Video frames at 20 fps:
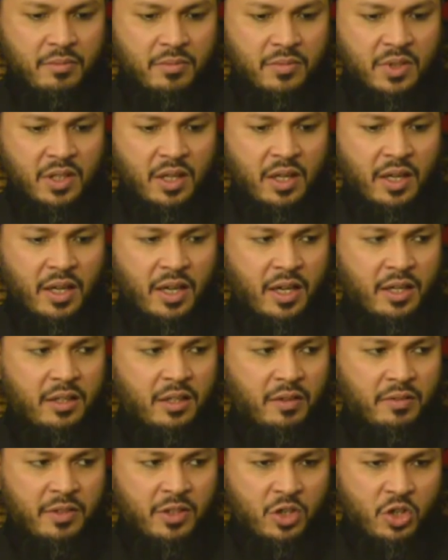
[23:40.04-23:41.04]
the head
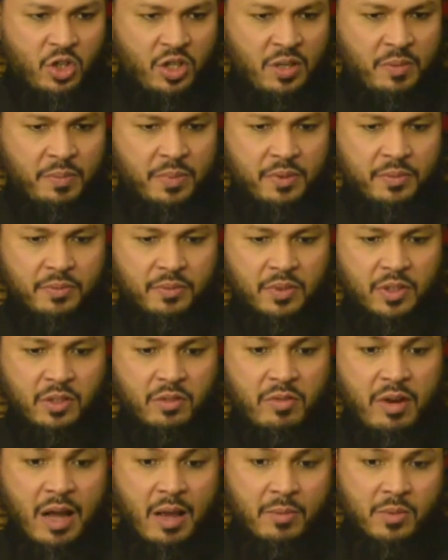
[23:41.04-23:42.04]
of the sheep, the
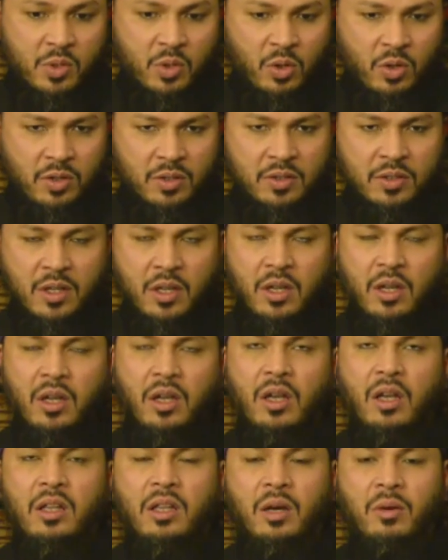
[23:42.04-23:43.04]
ram's horns,
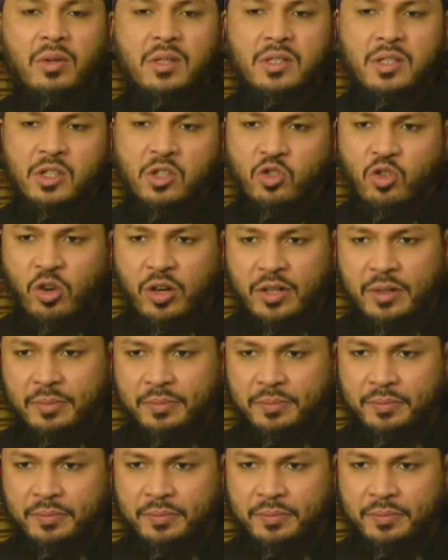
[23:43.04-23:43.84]
that was destroyed.